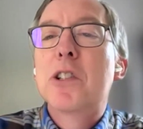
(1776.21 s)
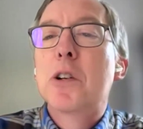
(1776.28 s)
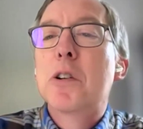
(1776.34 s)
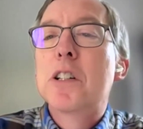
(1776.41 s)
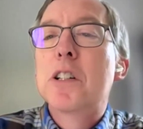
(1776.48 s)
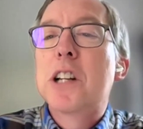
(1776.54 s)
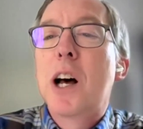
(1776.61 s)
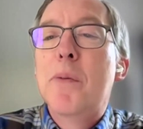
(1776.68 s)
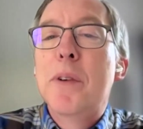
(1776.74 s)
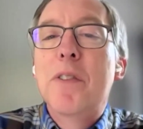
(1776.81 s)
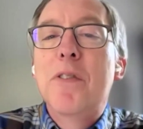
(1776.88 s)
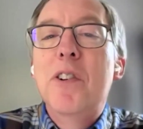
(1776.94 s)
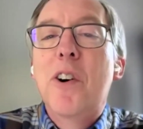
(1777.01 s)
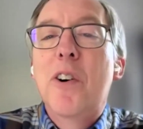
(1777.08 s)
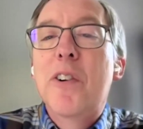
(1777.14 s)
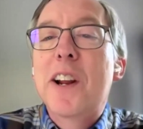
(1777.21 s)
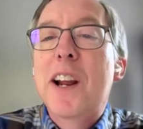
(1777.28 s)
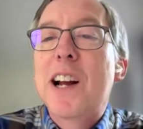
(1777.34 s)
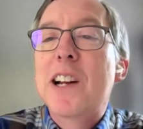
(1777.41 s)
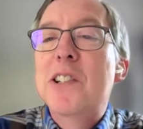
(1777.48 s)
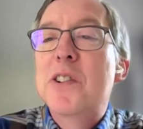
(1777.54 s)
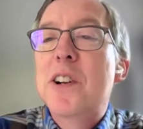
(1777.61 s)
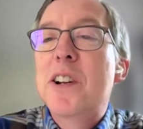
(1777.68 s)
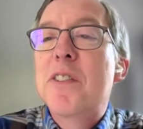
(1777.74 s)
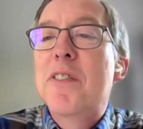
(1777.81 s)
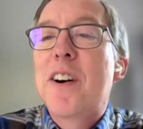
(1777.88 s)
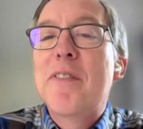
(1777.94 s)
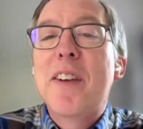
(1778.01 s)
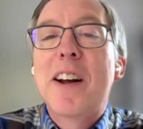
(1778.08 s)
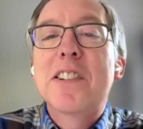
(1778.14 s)
so just tell me if you already answered
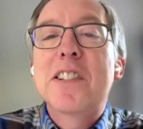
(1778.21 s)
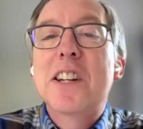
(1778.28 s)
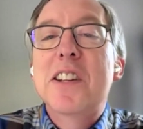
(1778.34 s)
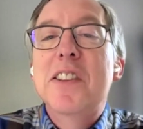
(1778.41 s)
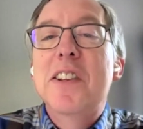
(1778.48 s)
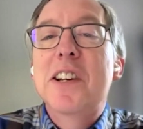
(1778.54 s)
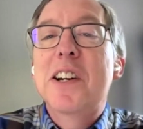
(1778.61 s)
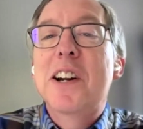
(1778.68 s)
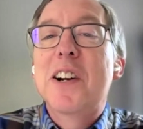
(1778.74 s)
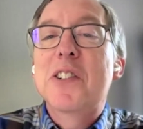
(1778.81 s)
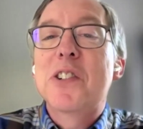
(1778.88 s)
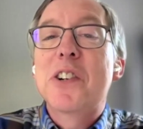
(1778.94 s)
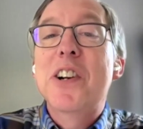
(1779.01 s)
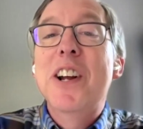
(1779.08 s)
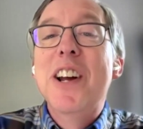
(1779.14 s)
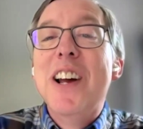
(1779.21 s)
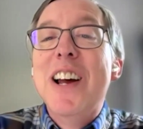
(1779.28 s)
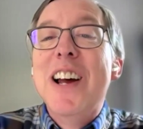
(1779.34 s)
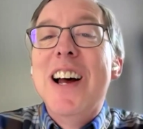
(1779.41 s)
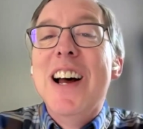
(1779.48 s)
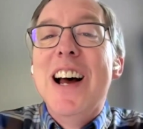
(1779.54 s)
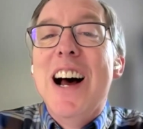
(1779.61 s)
it, if I'm not seeing the connection.